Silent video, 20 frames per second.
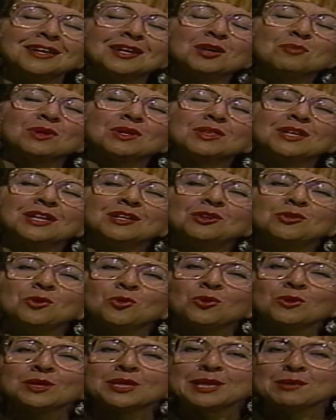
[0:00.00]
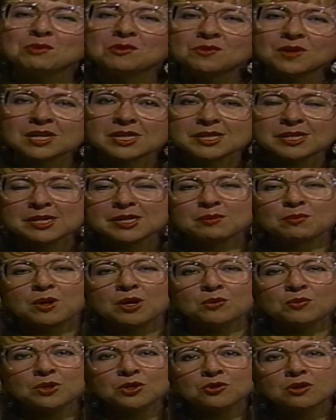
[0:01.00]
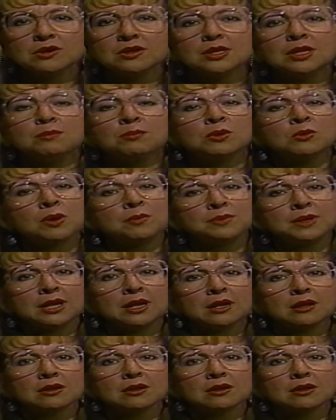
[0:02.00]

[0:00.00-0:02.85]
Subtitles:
but they do hold some events as well, and we try to keep you updated